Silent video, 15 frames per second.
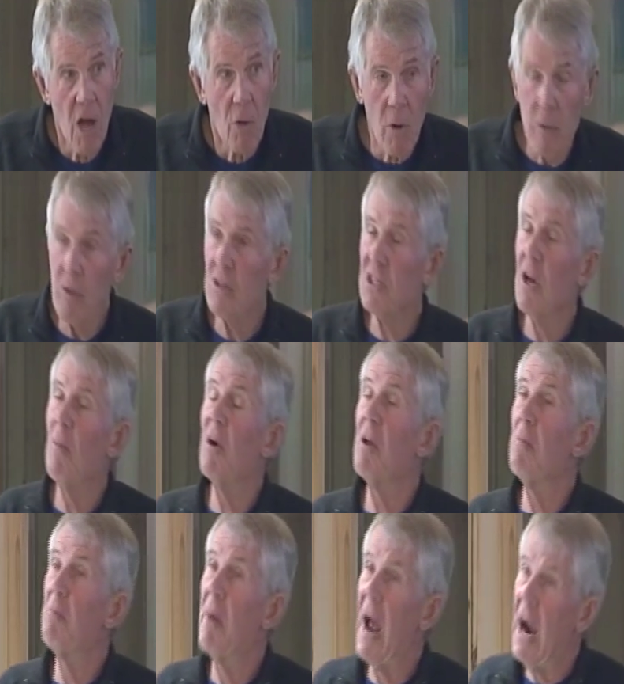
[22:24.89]
We were somewhat
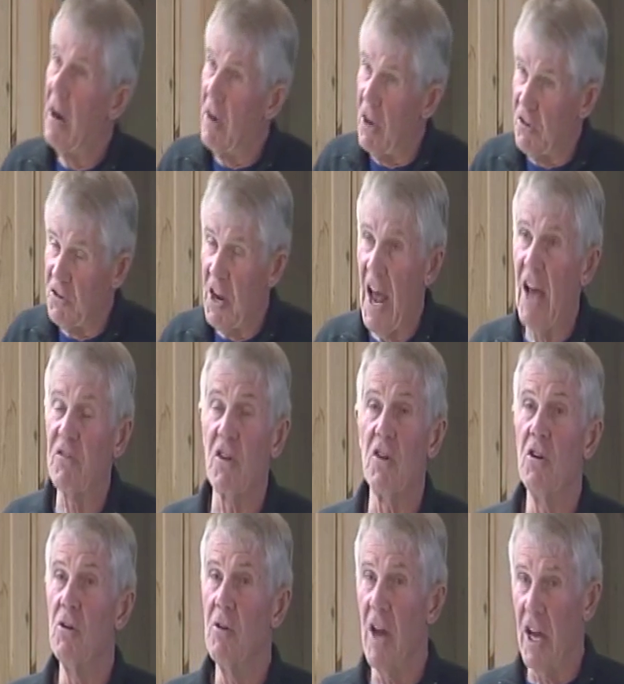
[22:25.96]
embarrassed as a
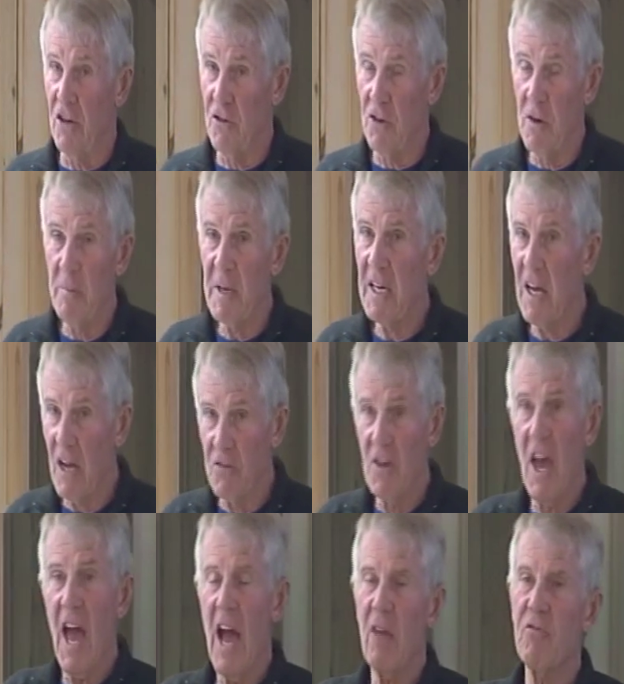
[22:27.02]
new nation because,
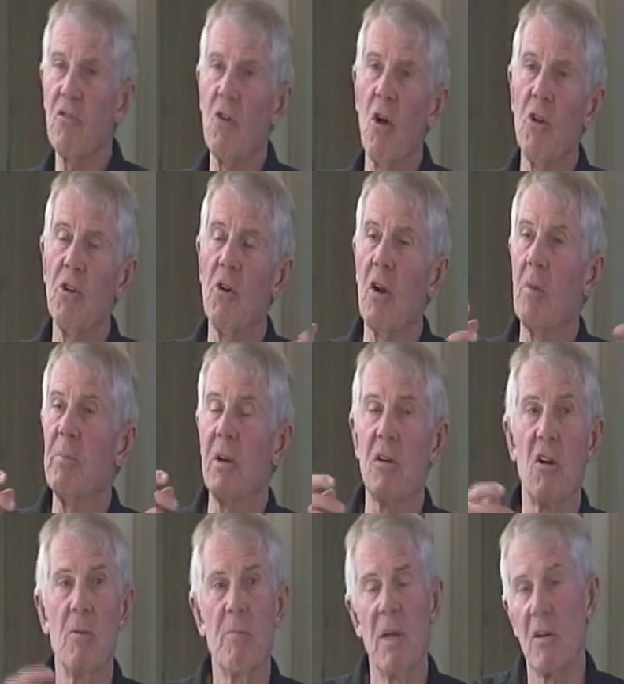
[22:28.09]
after all, Europe
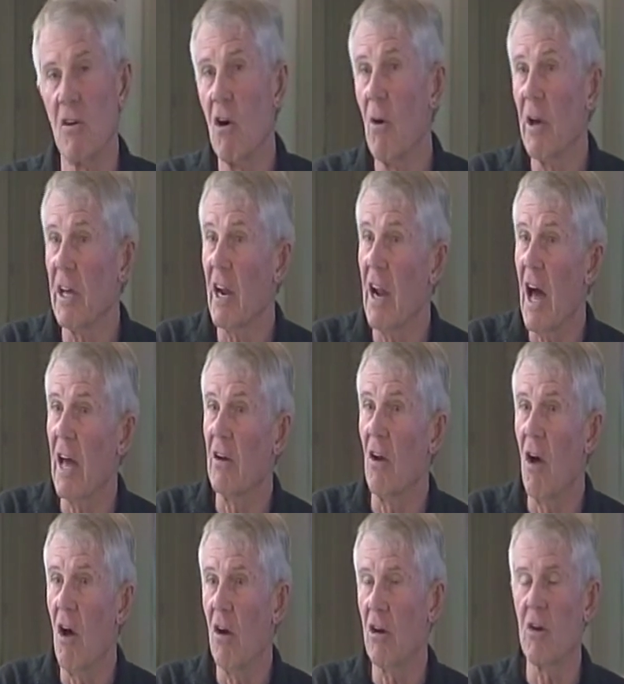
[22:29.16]
had been going a lot
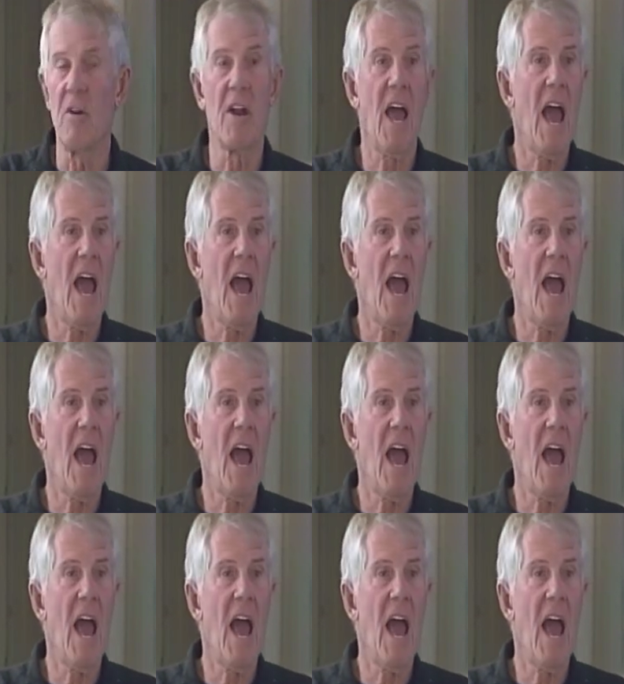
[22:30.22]
longer.